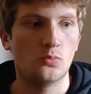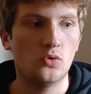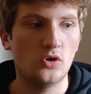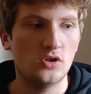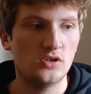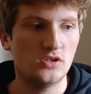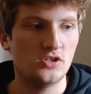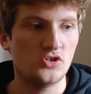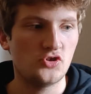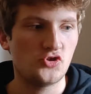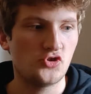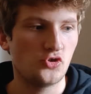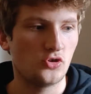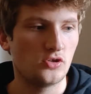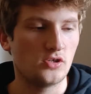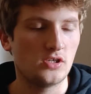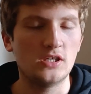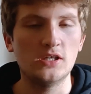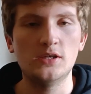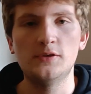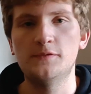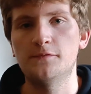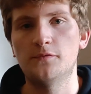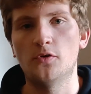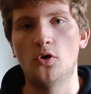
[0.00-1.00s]
What is your
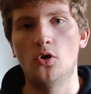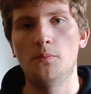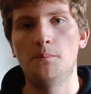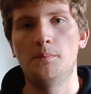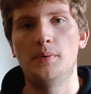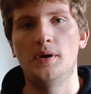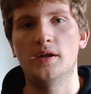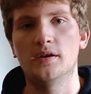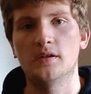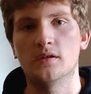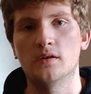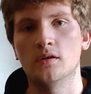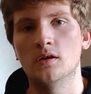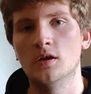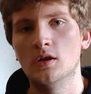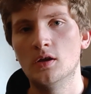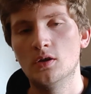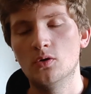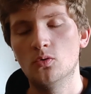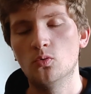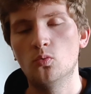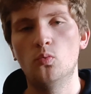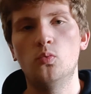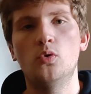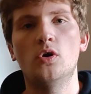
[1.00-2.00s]
default pattern?
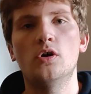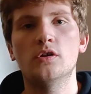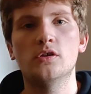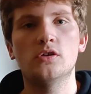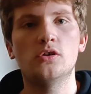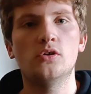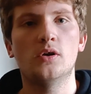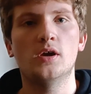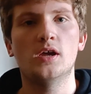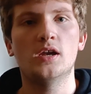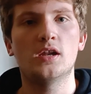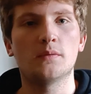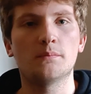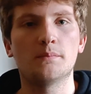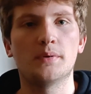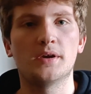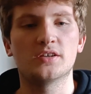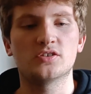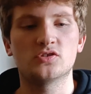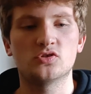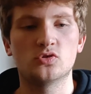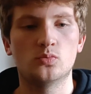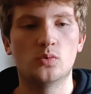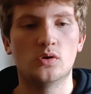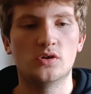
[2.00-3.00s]
What are you heading
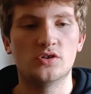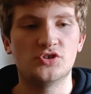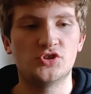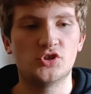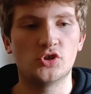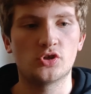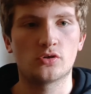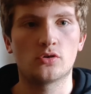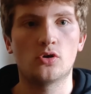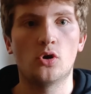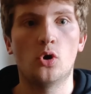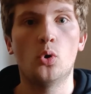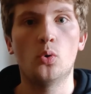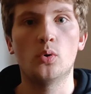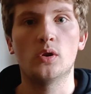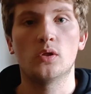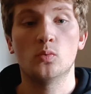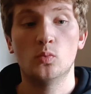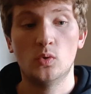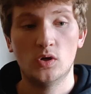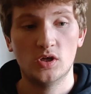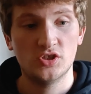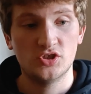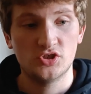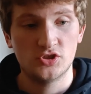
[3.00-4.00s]
back to? What is your
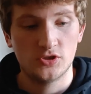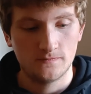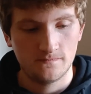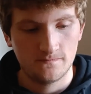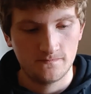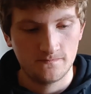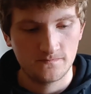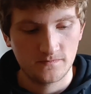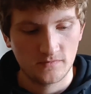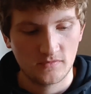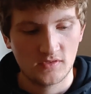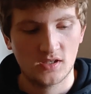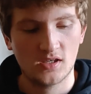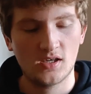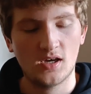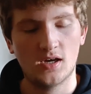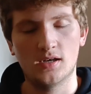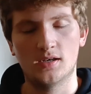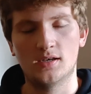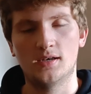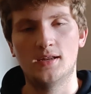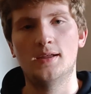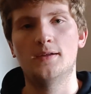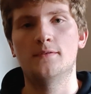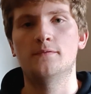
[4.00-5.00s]
coding? What is your
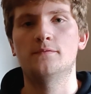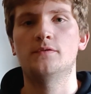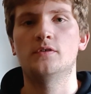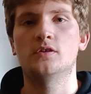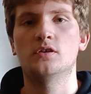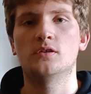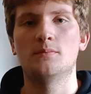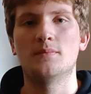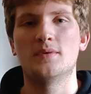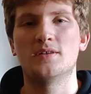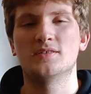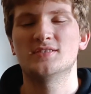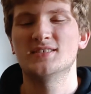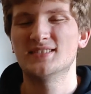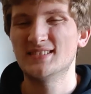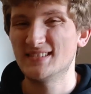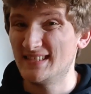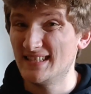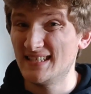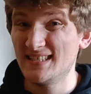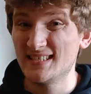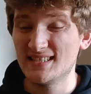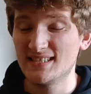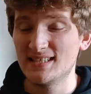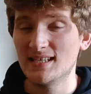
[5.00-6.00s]
goddamn fundamentals?
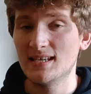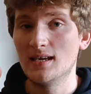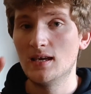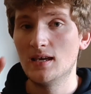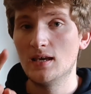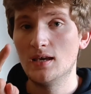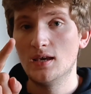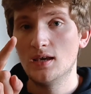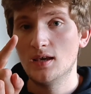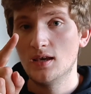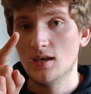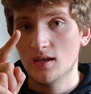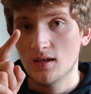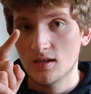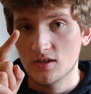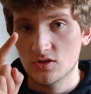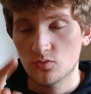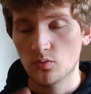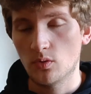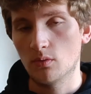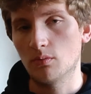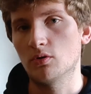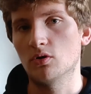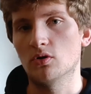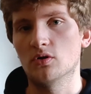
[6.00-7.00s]
This is
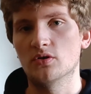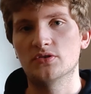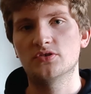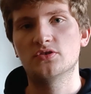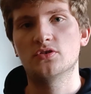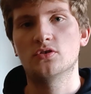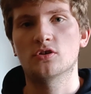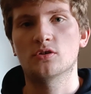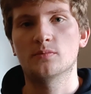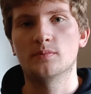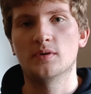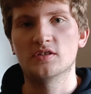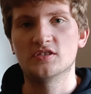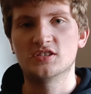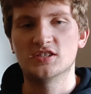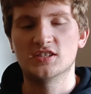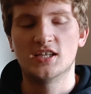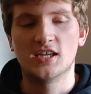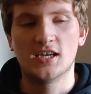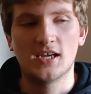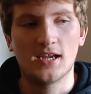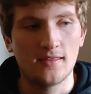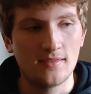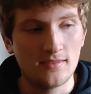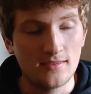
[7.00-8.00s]
what we're going to talk about
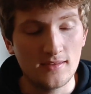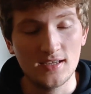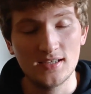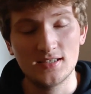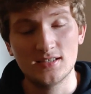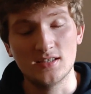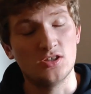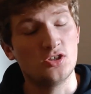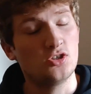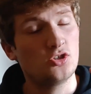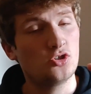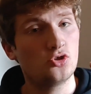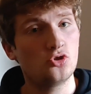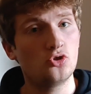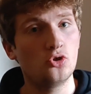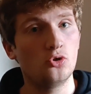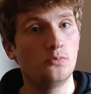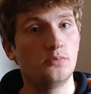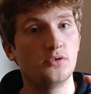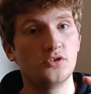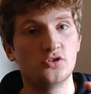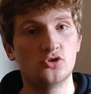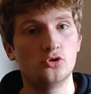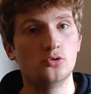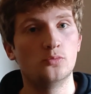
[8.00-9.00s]
today, and this is
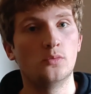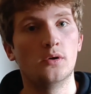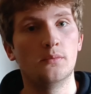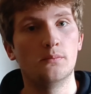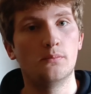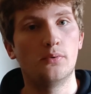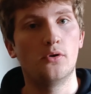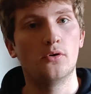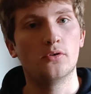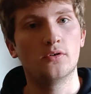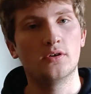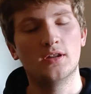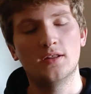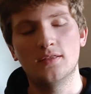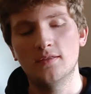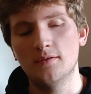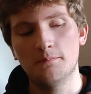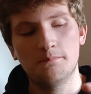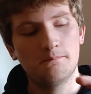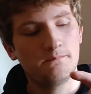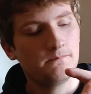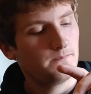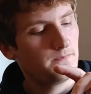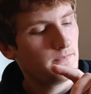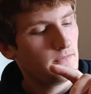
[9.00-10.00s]
super important. And
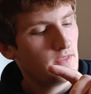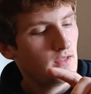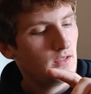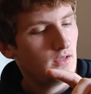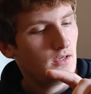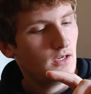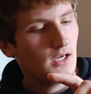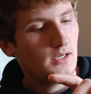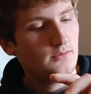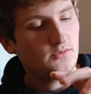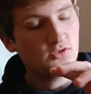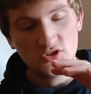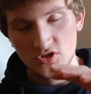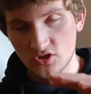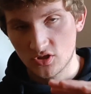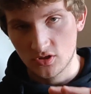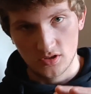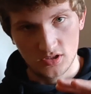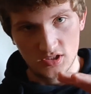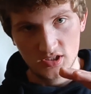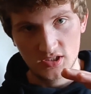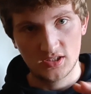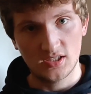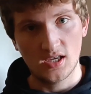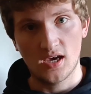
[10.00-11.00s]
I'm just going
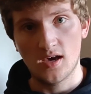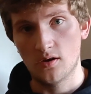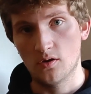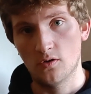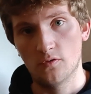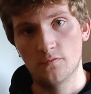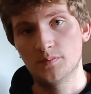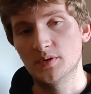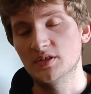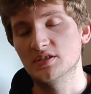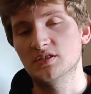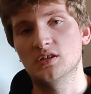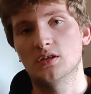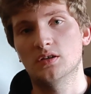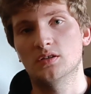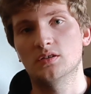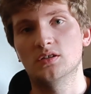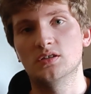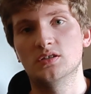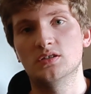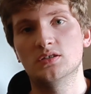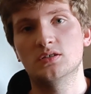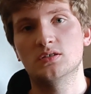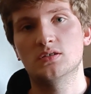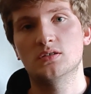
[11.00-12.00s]
to start off by saying
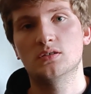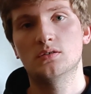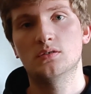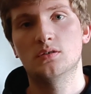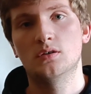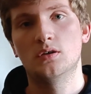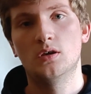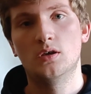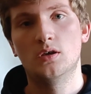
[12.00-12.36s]
this.